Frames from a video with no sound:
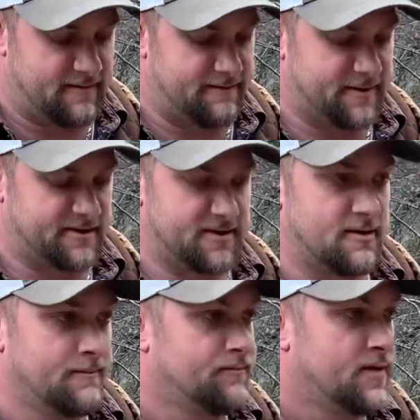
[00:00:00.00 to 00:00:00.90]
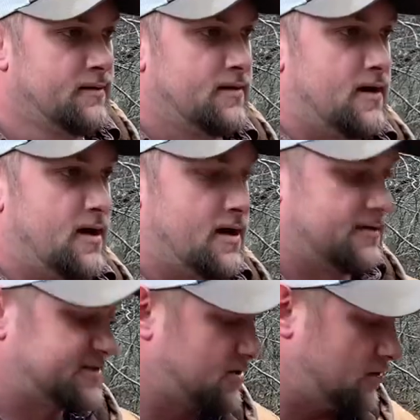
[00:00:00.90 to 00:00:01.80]
Fixer. Uh,
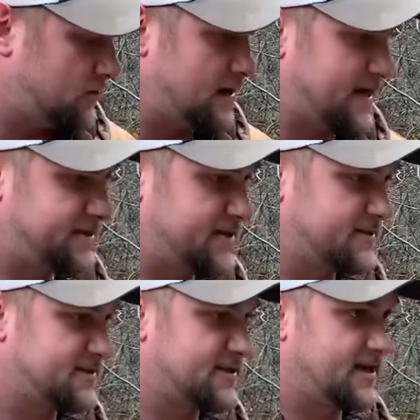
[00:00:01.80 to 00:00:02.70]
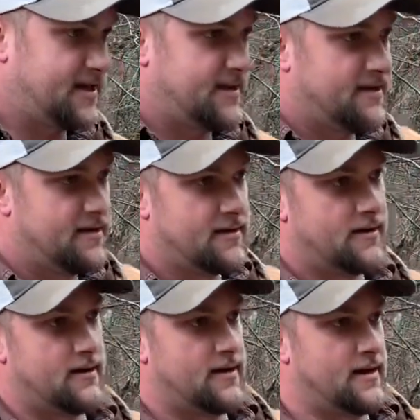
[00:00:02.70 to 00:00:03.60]
so as you can see,
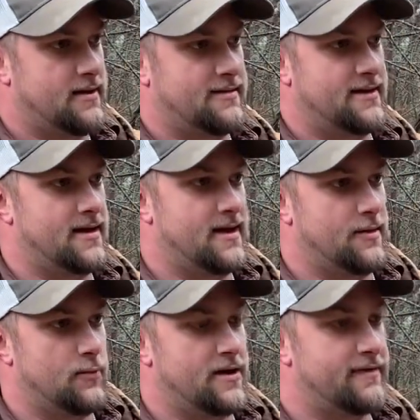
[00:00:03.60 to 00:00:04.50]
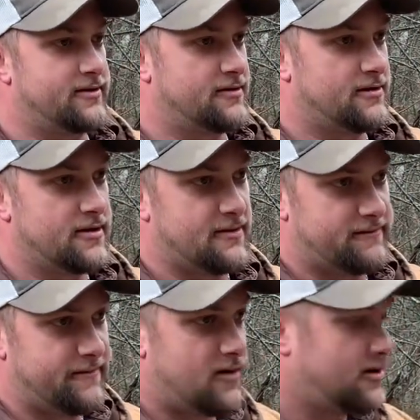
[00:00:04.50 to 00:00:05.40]
whenever you're running a
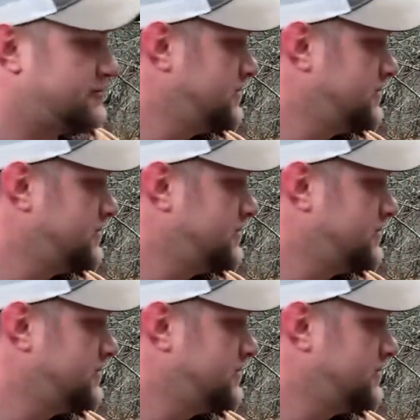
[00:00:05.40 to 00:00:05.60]
farm,